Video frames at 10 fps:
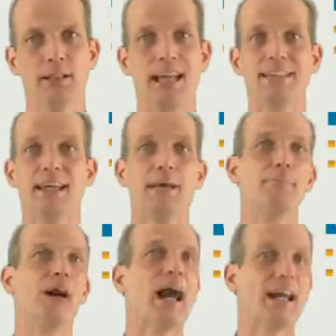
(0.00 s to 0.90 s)
A
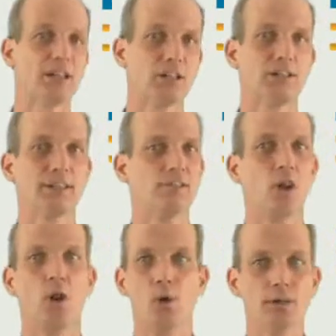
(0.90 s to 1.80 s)
debt buyer
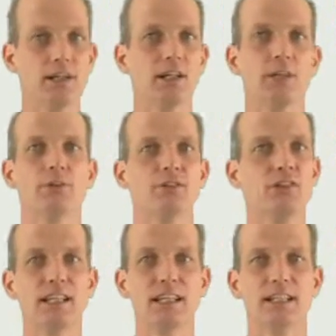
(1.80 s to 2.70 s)
is only going to
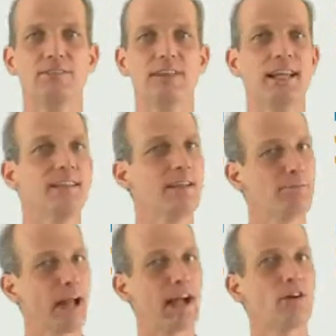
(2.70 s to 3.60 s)
receive
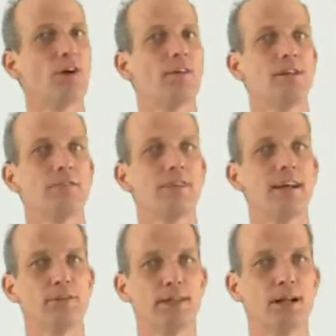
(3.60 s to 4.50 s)
anything back on their
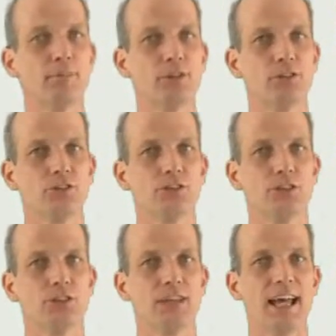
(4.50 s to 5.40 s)
investment on
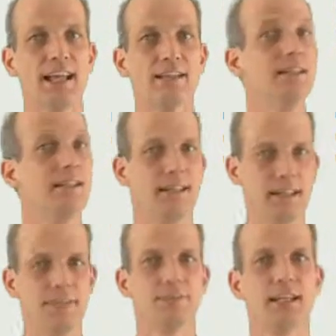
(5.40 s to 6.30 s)
purchasing your debt
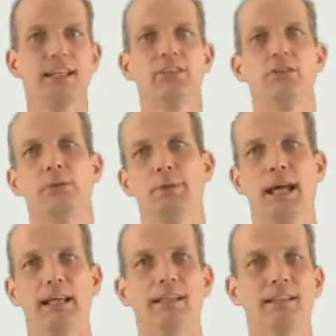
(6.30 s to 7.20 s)
if they get you to
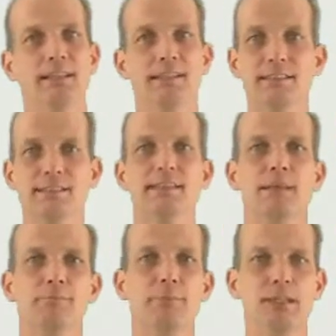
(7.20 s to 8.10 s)
pay. This is
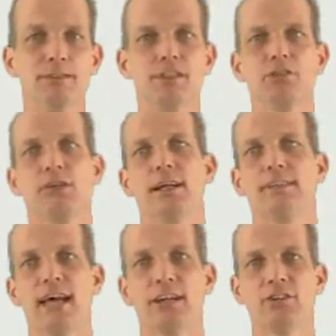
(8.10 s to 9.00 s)
a business
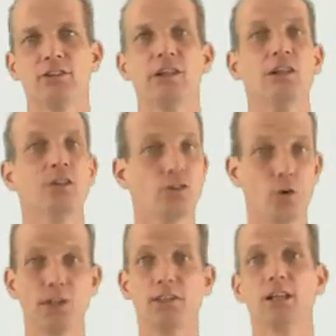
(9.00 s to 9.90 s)
transaction,
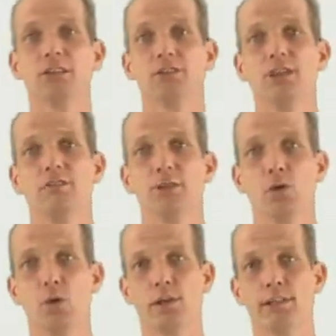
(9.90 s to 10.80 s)
so conduct yourself
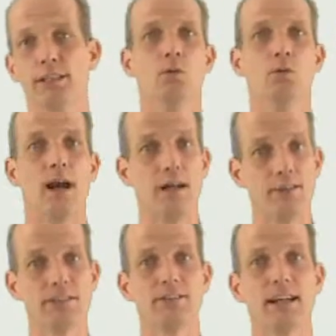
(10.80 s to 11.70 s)
accordingly.
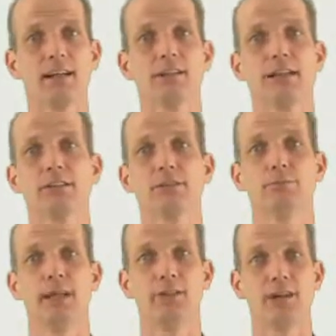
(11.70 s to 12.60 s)
While these debt
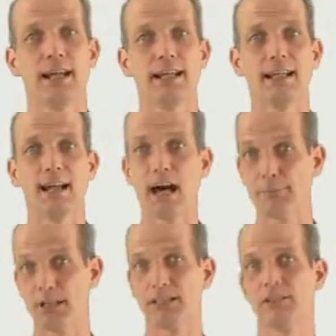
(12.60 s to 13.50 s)
collectors may try to hit
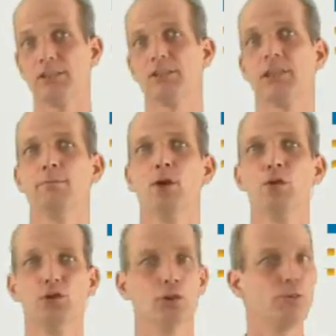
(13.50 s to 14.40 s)
hot buttons and
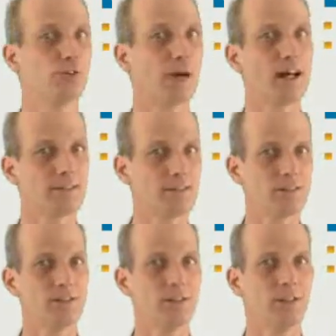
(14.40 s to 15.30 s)
emotional
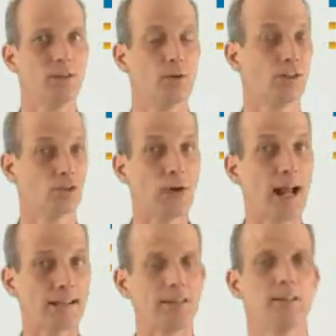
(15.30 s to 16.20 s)
responses or
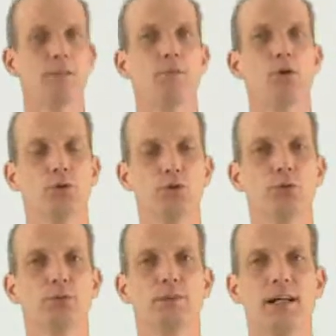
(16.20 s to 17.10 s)
extract
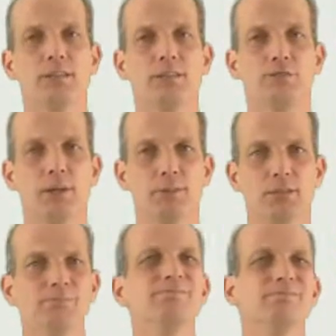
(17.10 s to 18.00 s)
emotional responses from
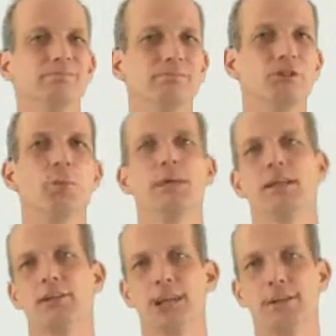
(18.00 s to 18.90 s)
you, don't
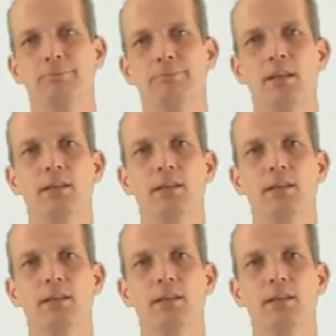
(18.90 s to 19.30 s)
play their game.